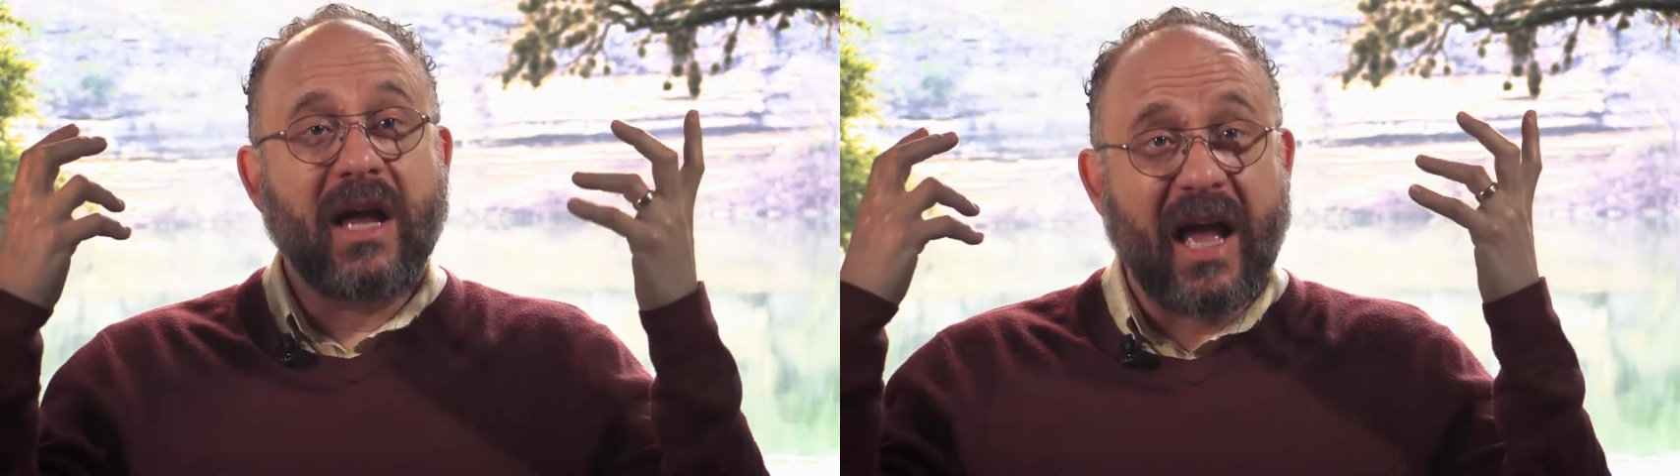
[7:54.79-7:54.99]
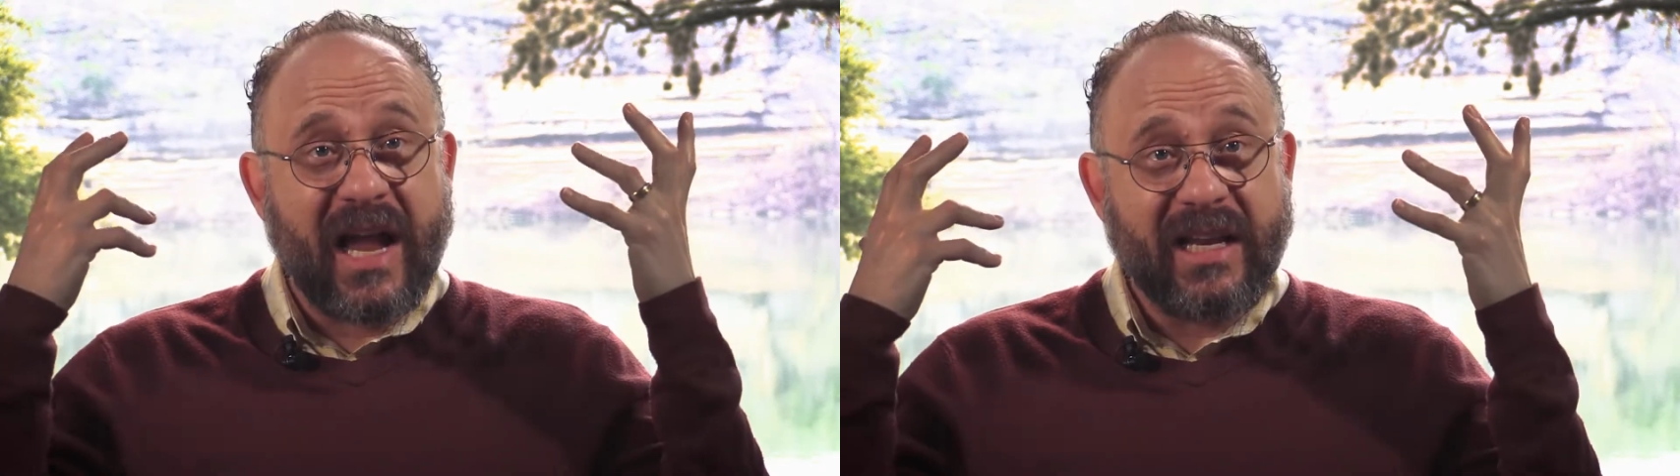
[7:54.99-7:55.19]

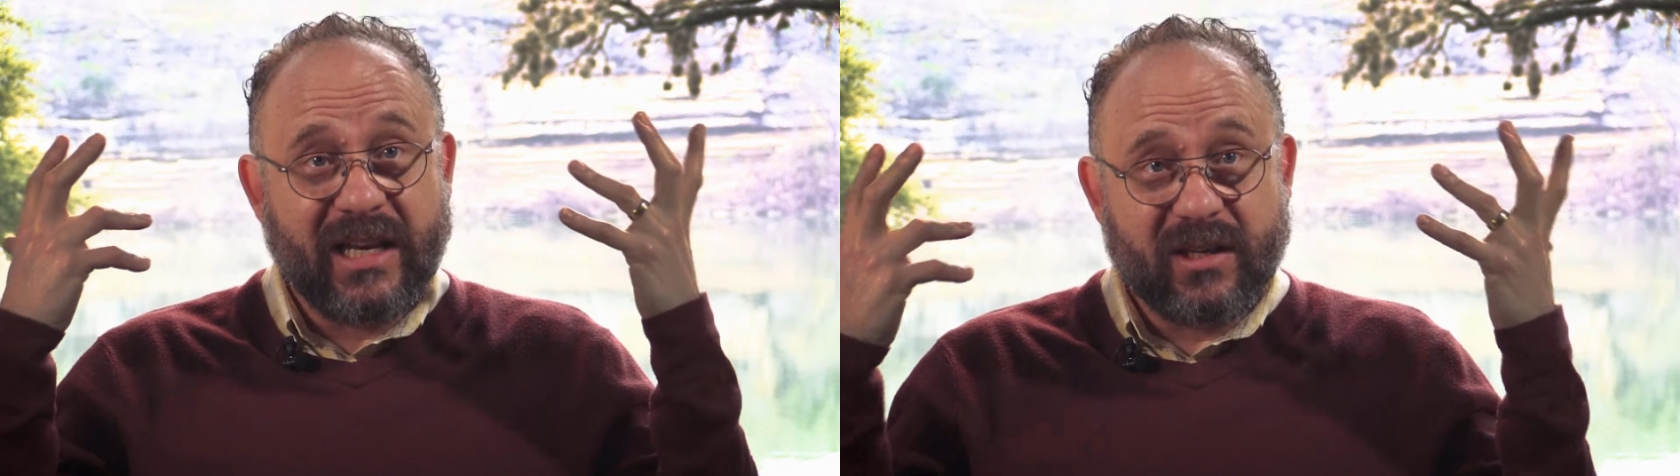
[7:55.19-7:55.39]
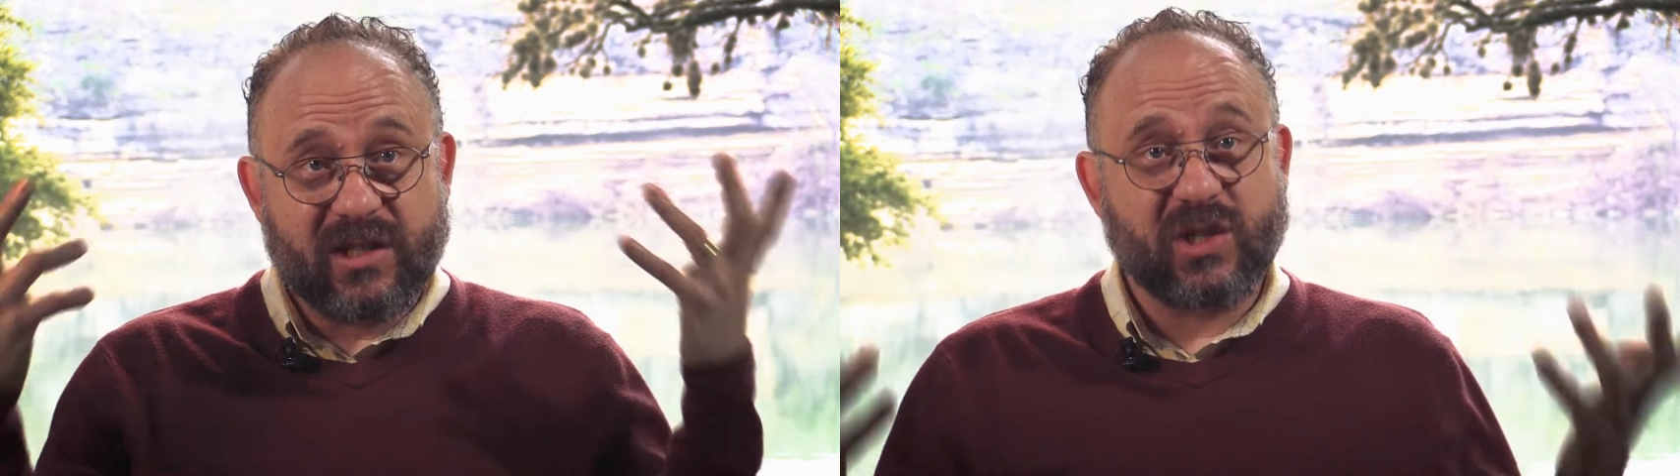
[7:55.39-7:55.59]
I
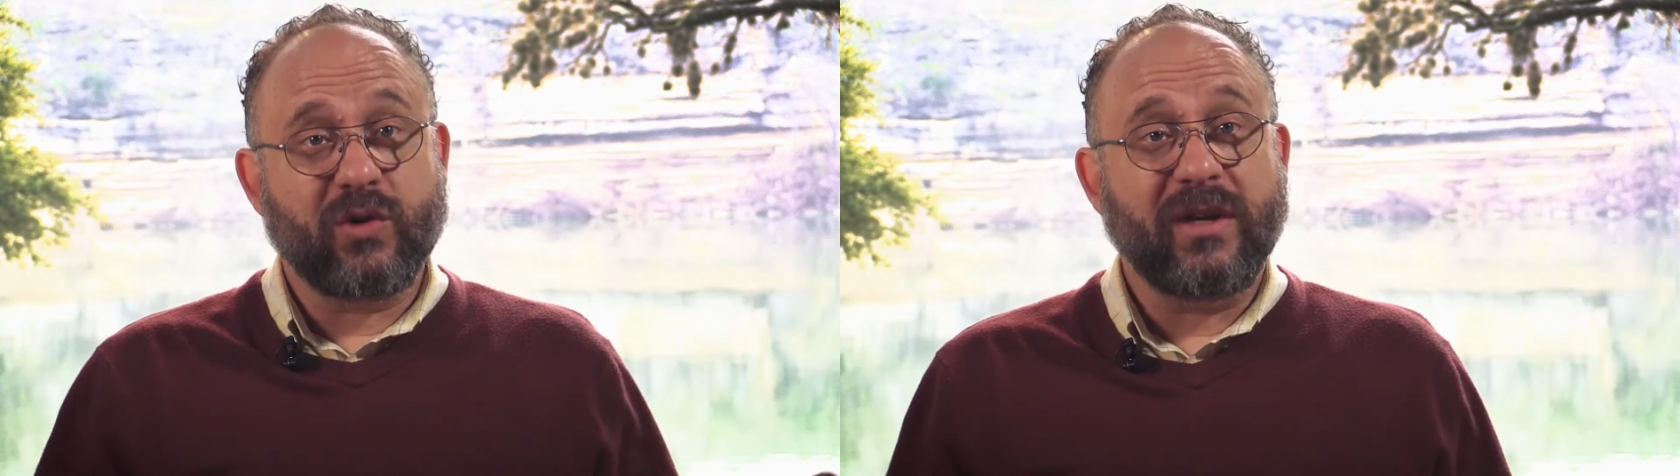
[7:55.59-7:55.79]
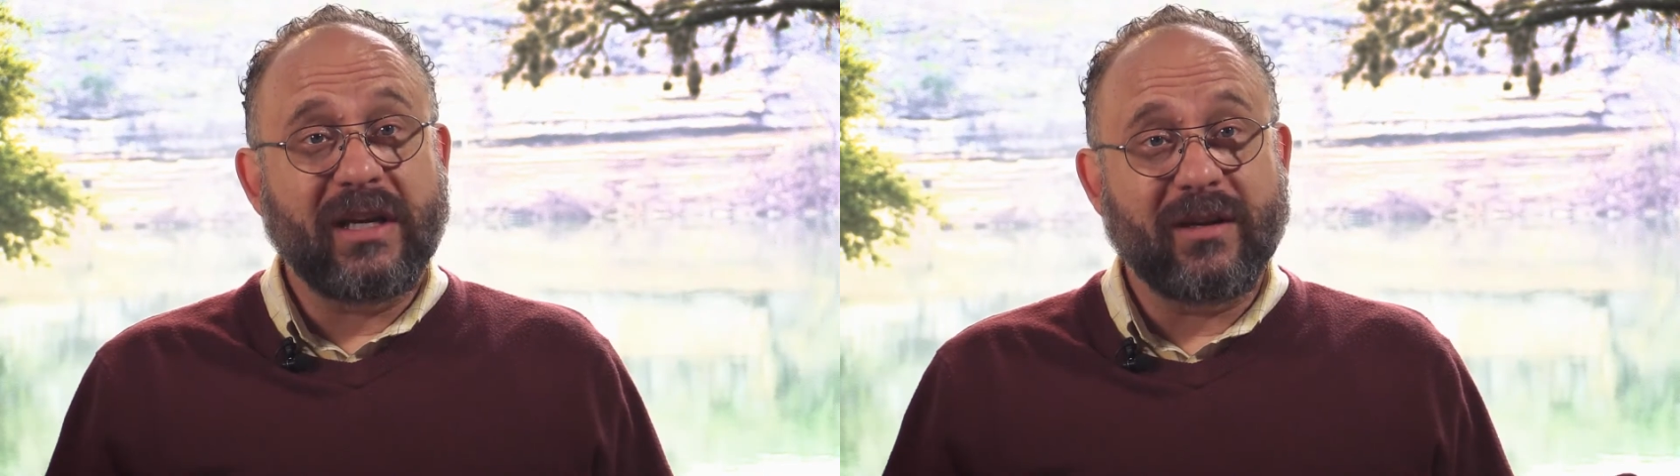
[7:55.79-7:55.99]
need to
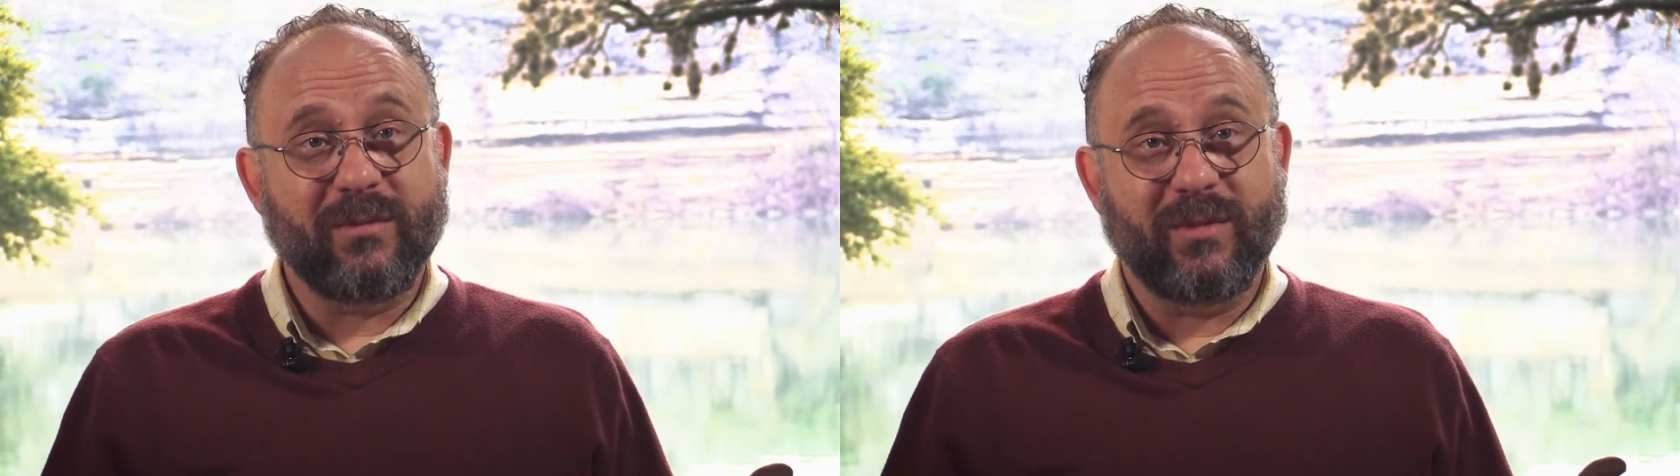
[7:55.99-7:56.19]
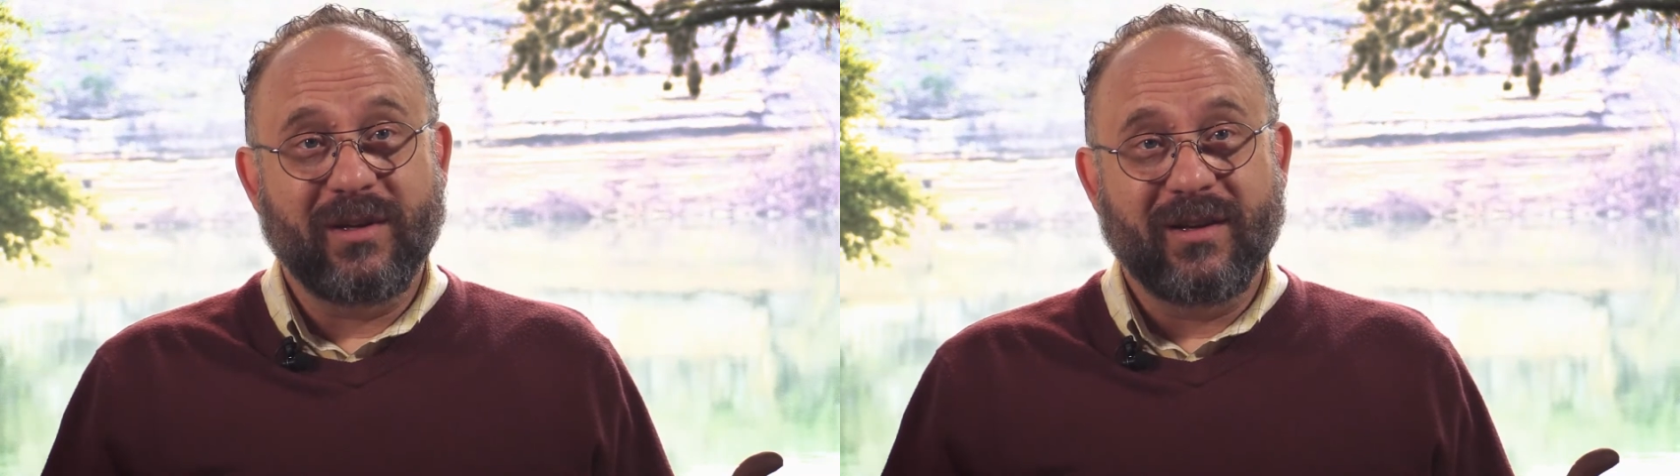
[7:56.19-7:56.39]
scream.